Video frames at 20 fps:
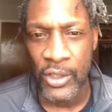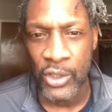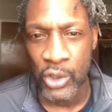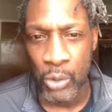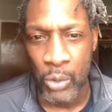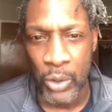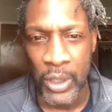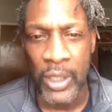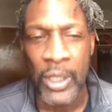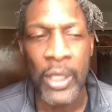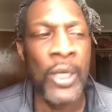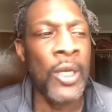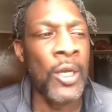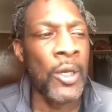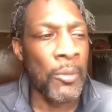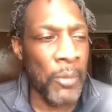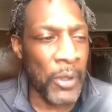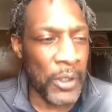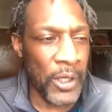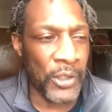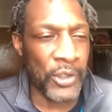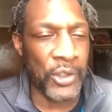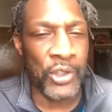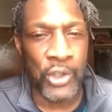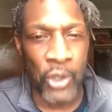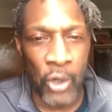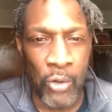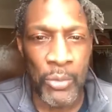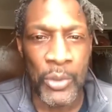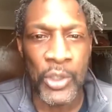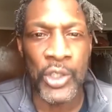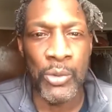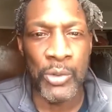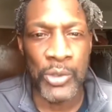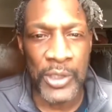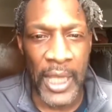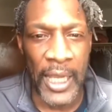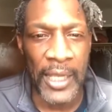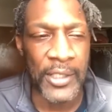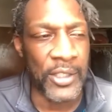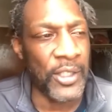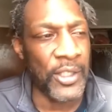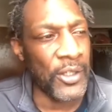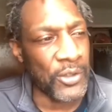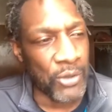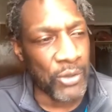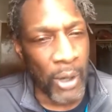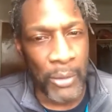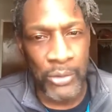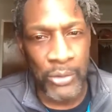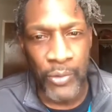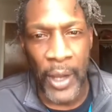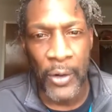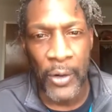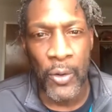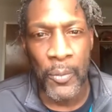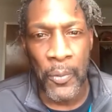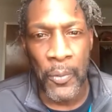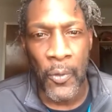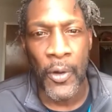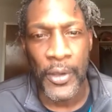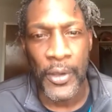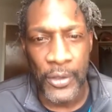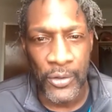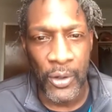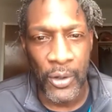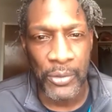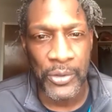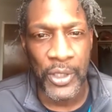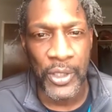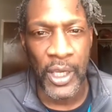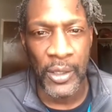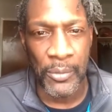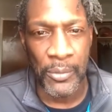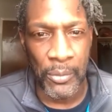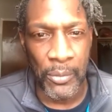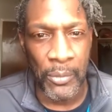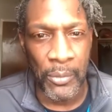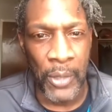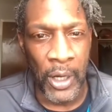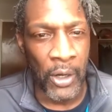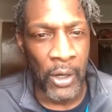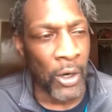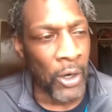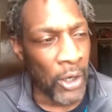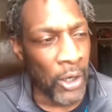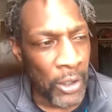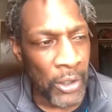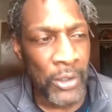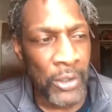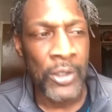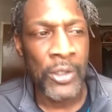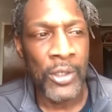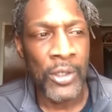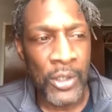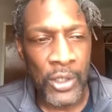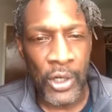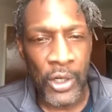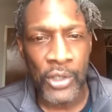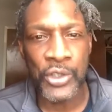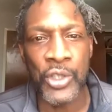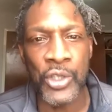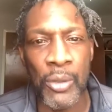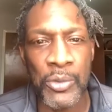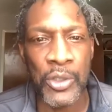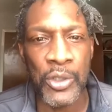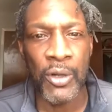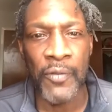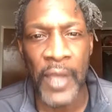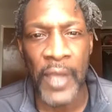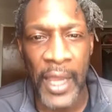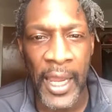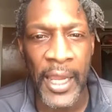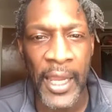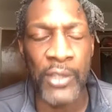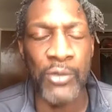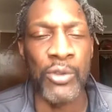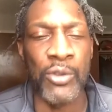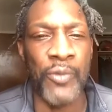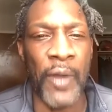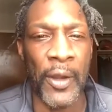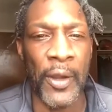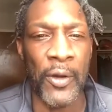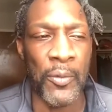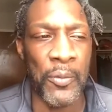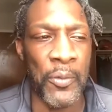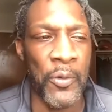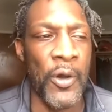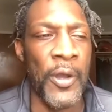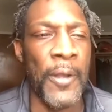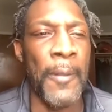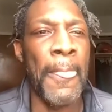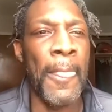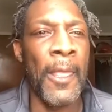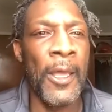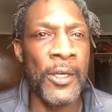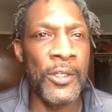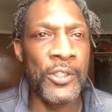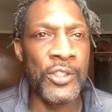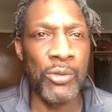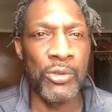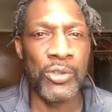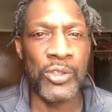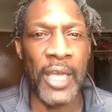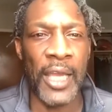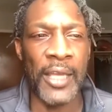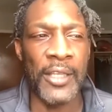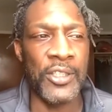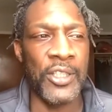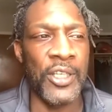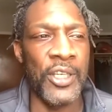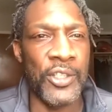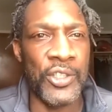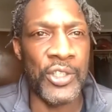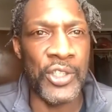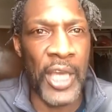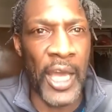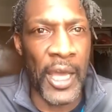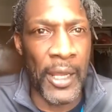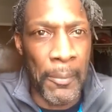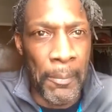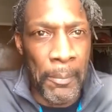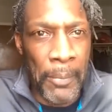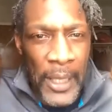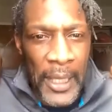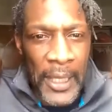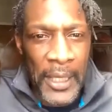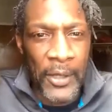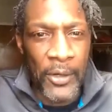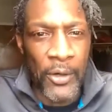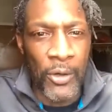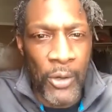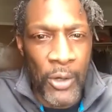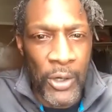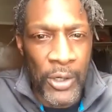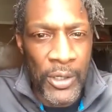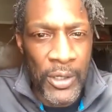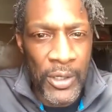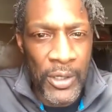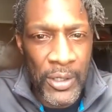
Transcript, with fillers: to twenty, but then she told me she was nineteen, so I was right on point. You know what I'm saying? My uh. assumption of her age was right on point. She was nineteen. She had a blanket on.